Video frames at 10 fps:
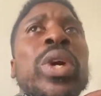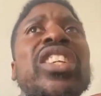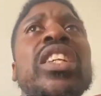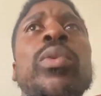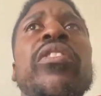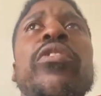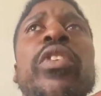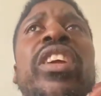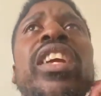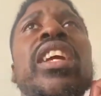actually went
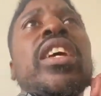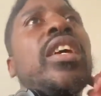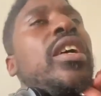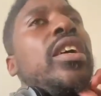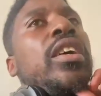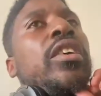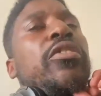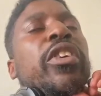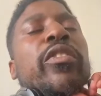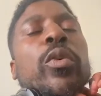
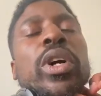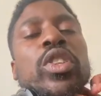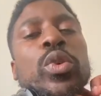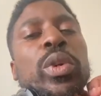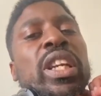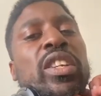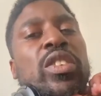3-4-1-2